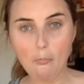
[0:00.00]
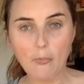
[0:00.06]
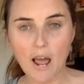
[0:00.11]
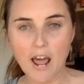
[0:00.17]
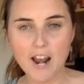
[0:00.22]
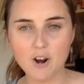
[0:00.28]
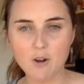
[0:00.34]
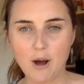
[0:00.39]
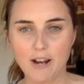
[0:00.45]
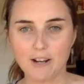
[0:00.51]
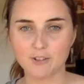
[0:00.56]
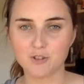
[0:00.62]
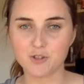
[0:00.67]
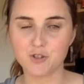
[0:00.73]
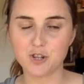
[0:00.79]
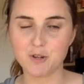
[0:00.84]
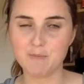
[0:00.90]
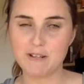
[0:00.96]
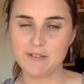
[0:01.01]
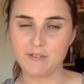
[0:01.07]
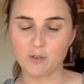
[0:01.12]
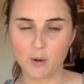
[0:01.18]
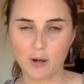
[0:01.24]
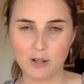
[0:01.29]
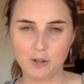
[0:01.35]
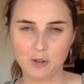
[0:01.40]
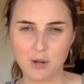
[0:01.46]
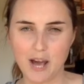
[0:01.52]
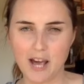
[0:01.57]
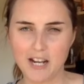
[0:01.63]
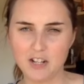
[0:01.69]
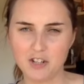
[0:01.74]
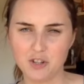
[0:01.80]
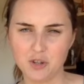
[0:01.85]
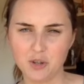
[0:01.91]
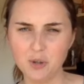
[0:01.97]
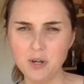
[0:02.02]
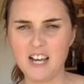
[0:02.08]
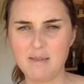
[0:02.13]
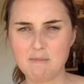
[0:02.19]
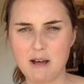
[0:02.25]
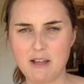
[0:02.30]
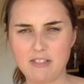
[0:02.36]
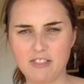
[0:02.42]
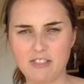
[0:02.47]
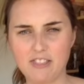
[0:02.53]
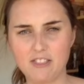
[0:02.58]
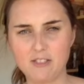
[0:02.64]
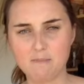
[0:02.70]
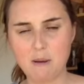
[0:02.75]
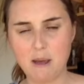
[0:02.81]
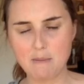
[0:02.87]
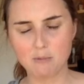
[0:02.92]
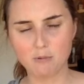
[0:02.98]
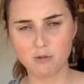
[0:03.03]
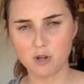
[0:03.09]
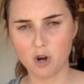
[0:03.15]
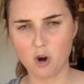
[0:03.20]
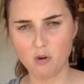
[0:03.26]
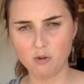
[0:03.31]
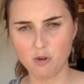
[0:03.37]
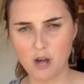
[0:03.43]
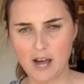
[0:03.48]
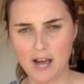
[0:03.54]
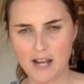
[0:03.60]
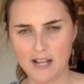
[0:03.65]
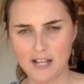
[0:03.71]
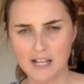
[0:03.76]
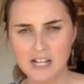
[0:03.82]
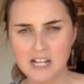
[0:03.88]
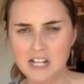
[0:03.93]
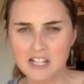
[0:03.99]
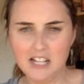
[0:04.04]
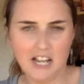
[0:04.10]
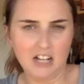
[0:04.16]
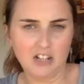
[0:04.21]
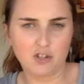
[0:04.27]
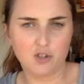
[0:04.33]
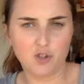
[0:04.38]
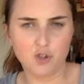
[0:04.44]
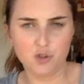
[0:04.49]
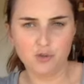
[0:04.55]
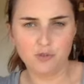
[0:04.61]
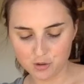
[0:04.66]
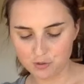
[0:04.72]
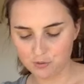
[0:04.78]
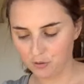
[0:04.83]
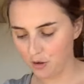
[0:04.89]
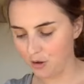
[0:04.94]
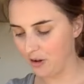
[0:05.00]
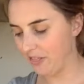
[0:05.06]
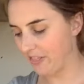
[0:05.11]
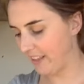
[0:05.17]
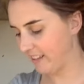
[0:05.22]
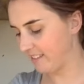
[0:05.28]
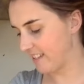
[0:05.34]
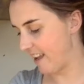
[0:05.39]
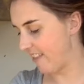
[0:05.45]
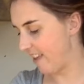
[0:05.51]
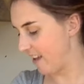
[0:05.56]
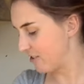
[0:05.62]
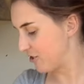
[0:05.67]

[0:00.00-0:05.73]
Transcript: I don't know, I just assumed everyone knew how to do, but people don't know how to, like, stew fruit and things like that.